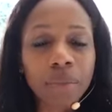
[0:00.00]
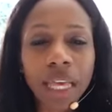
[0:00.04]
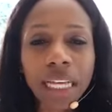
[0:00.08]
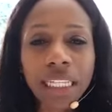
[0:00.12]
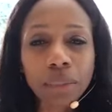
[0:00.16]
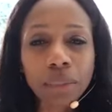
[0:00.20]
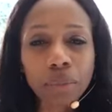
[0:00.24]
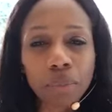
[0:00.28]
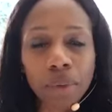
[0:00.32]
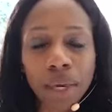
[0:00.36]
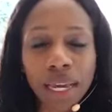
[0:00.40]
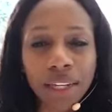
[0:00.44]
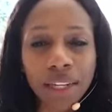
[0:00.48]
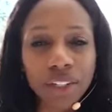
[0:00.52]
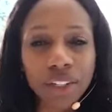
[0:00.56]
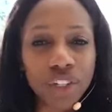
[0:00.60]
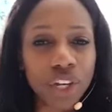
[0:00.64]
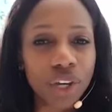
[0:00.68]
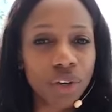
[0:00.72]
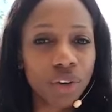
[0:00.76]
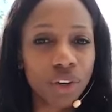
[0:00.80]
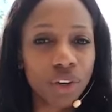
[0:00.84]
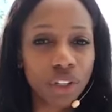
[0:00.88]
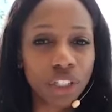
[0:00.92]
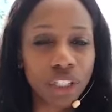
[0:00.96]
Speak
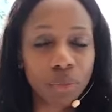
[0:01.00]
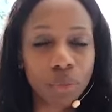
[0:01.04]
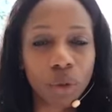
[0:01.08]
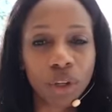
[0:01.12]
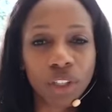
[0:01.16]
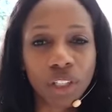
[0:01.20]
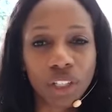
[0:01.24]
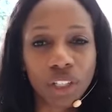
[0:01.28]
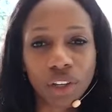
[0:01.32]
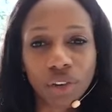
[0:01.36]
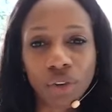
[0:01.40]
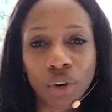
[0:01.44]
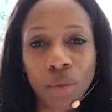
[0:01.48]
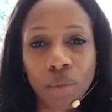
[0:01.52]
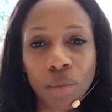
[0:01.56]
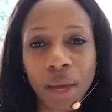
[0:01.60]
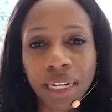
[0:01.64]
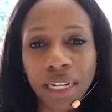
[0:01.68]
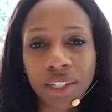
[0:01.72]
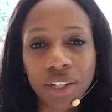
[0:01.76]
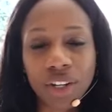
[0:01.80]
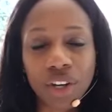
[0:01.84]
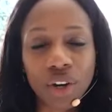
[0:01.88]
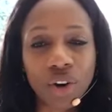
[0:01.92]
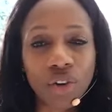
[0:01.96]
to your sponsor or
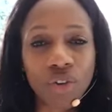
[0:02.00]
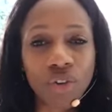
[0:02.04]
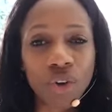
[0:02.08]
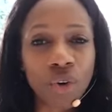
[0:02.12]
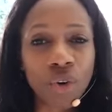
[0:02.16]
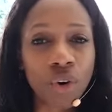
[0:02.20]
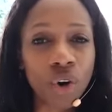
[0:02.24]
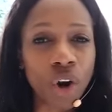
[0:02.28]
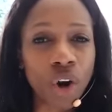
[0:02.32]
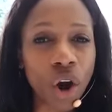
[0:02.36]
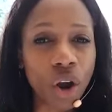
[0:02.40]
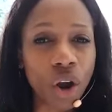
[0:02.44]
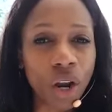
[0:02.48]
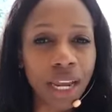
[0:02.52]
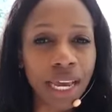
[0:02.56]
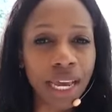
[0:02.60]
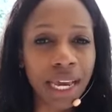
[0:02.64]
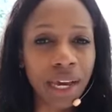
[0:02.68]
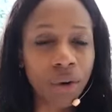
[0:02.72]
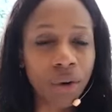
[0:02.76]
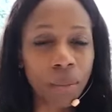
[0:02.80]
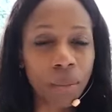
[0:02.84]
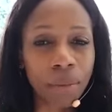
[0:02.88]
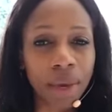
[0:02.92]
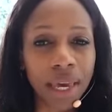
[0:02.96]
mentor or
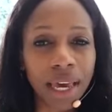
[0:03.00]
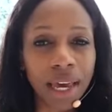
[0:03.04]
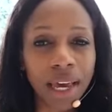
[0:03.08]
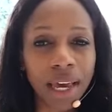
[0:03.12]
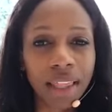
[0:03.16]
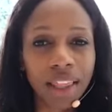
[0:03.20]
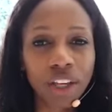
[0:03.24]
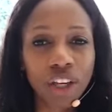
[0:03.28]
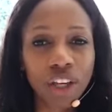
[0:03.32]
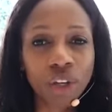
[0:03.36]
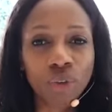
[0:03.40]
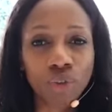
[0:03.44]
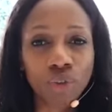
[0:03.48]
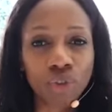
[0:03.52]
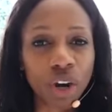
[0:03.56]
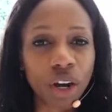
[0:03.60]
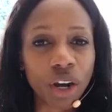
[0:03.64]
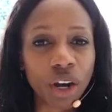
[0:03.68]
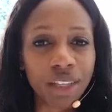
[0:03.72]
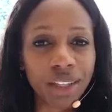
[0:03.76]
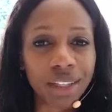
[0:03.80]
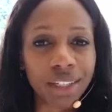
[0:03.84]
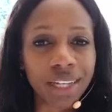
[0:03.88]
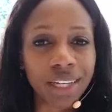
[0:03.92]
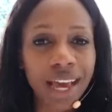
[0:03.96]
colleague or peer that you
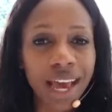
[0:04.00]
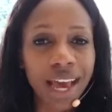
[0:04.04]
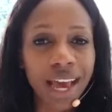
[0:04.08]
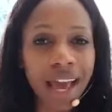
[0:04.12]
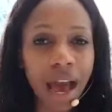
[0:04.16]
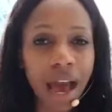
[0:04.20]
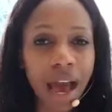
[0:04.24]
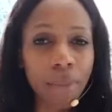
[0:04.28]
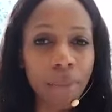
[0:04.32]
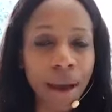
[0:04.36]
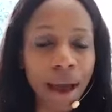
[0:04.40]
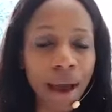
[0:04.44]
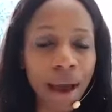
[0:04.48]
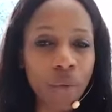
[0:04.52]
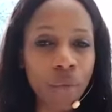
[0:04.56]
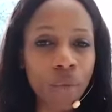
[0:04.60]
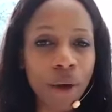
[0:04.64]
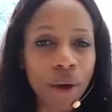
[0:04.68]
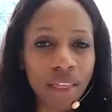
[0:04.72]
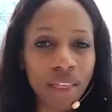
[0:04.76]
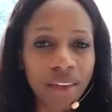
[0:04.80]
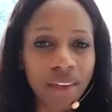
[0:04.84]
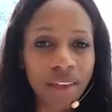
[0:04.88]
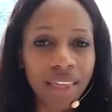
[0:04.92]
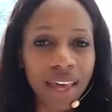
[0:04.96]
trust about
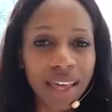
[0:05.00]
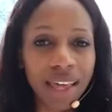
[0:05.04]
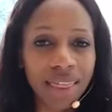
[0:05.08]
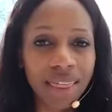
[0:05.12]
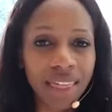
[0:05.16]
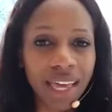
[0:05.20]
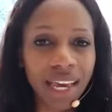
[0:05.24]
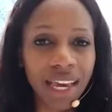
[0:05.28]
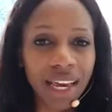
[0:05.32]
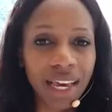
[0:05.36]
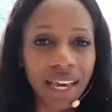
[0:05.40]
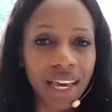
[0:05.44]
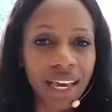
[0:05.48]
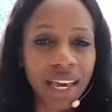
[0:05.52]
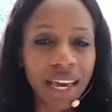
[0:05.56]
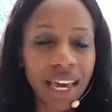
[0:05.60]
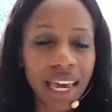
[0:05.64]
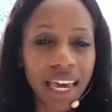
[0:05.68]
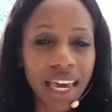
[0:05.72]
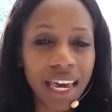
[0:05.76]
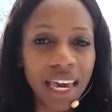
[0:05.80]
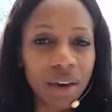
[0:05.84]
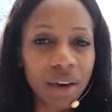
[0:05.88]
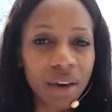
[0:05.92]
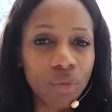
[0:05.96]
whether they think
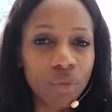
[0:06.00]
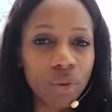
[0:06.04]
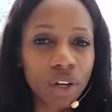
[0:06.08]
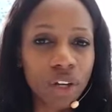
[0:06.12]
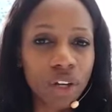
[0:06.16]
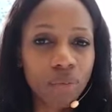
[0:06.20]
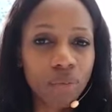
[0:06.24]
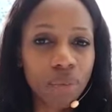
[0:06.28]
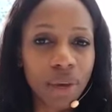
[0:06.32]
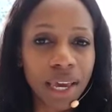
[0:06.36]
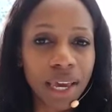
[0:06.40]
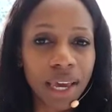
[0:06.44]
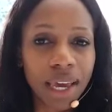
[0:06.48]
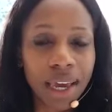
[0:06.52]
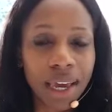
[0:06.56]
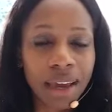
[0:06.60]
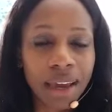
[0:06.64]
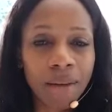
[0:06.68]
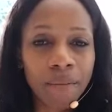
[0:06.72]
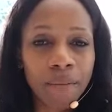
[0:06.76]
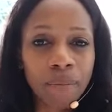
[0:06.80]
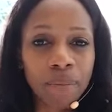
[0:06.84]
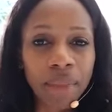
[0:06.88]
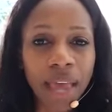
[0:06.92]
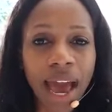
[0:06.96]
it would
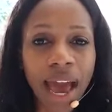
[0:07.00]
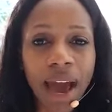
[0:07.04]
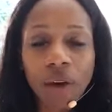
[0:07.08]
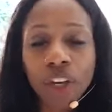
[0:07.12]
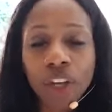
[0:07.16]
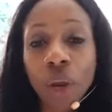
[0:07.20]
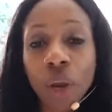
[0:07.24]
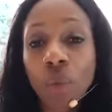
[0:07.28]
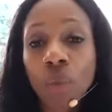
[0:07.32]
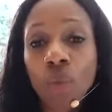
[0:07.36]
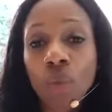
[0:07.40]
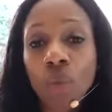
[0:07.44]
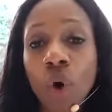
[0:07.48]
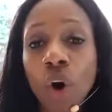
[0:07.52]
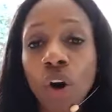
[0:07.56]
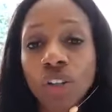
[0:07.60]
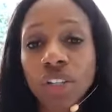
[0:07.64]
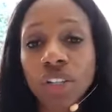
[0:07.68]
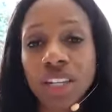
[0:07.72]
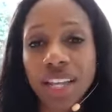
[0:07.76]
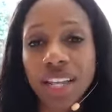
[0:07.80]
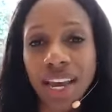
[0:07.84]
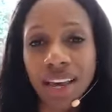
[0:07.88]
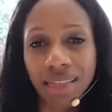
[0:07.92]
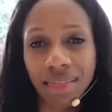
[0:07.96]
be, what
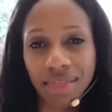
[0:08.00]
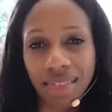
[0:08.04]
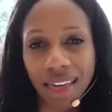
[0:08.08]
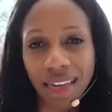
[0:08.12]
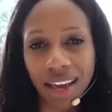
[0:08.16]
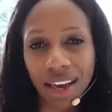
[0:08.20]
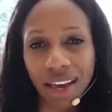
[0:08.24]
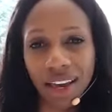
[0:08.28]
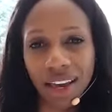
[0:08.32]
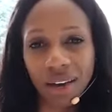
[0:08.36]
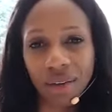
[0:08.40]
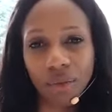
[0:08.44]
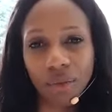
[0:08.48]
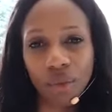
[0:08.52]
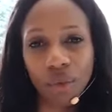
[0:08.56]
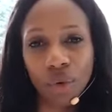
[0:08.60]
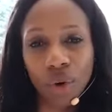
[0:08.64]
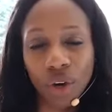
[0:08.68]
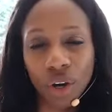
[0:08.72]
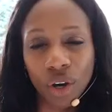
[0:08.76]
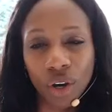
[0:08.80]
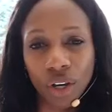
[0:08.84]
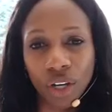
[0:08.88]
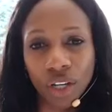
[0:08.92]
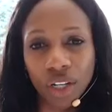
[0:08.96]
they think
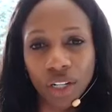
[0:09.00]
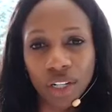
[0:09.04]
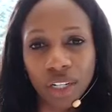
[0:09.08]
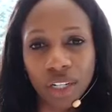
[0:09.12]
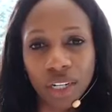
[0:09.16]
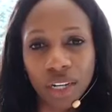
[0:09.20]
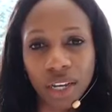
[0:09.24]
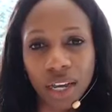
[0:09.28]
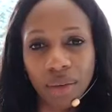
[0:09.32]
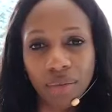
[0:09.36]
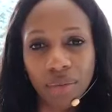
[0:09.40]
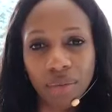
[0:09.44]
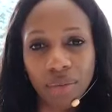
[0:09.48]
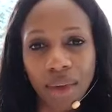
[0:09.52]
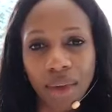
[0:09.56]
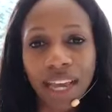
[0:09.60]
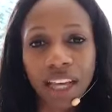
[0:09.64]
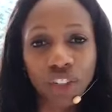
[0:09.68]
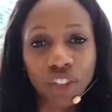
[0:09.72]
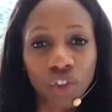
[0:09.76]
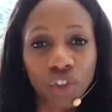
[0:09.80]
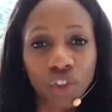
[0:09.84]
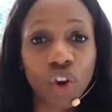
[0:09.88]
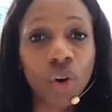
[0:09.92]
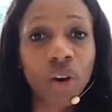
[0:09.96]
would make
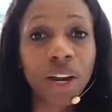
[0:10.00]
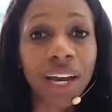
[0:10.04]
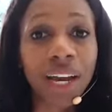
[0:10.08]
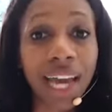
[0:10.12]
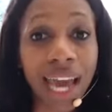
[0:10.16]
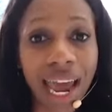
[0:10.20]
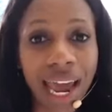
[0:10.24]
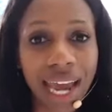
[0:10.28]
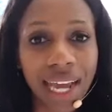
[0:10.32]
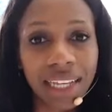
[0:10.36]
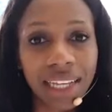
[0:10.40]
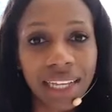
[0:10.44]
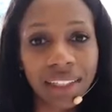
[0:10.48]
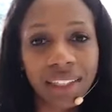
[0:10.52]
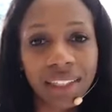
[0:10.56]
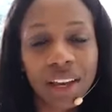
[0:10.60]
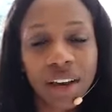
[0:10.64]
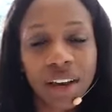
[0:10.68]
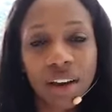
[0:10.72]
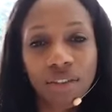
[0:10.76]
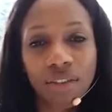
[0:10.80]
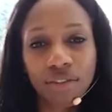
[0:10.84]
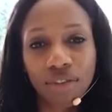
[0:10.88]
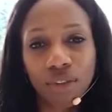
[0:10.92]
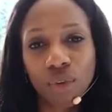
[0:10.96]
a strong case
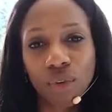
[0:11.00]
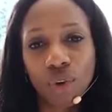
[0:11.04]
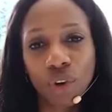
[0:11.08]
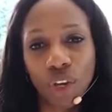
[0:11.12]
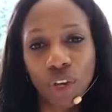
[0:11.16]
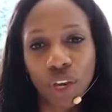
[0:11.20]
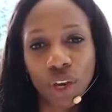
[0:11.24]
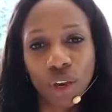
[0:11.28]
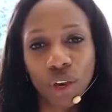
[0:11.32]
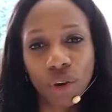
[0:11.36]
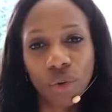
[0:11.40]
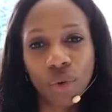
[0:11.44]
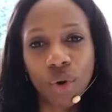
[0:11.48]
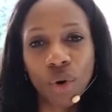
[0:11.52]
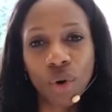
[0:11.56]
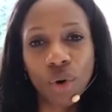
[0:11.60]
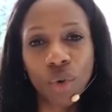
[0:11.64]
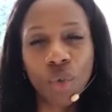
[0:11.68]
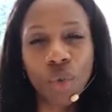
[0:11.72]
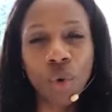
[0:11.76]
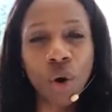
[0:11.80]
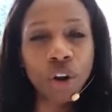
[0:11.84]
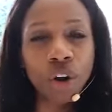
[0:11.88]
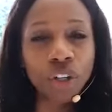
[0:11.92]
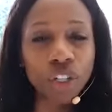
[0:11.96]
for you,
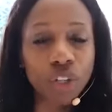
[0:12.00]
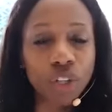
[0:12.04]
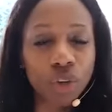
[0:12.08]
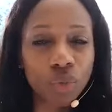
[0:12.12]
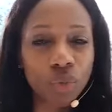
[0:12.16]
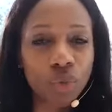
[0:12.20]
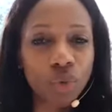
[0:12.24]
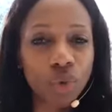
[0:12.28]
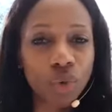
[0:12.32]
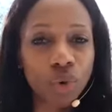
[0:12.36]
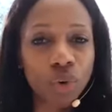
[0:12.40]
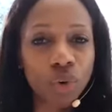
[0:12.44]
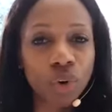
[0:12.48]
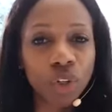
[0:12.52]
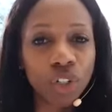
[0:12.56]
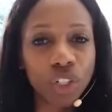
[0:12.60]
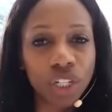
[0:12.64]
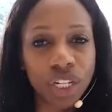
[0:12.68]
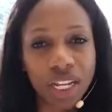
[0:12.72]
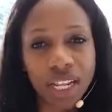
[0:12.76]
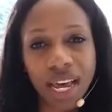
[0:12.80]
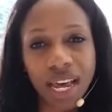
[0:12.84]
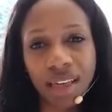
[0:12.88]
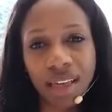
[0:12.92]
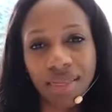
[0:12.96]
or what award
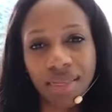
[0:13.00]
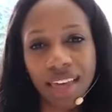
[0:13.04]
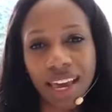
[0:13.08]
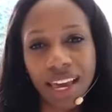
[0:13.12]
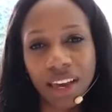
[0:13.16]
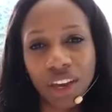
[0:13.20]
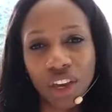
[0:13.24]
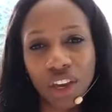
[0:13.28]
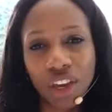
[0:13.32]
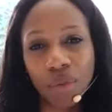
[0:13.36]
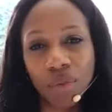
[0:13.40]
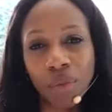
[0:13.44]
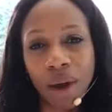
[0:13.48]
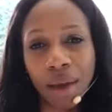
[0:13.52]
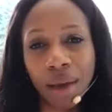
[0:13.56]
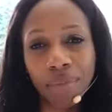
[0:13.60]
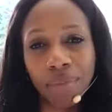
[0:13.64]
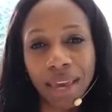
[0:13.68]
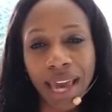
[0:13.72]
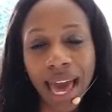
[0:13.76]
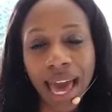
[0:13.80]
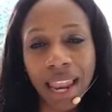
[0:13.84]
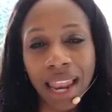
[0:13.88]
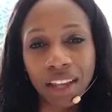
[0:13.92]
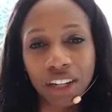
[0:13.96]
they think you might
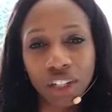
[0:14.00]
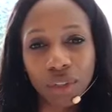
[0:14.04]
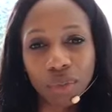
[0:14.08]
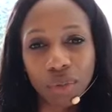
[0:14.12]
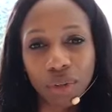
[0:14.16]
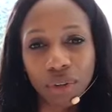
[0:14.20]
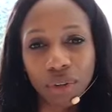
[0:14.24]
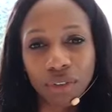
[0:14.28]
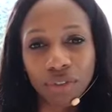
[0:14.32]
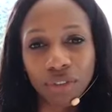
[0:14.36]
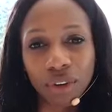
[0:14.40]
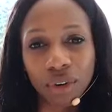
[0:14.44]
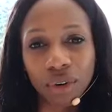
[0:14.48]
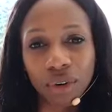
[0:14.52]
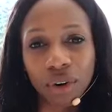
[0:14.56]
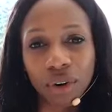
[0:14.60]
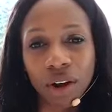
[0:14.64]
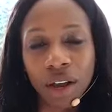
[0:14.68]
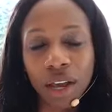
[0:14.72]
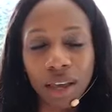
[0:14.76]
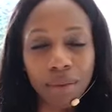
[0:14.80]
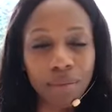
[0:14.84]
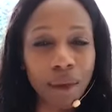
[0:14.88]
be eligible for.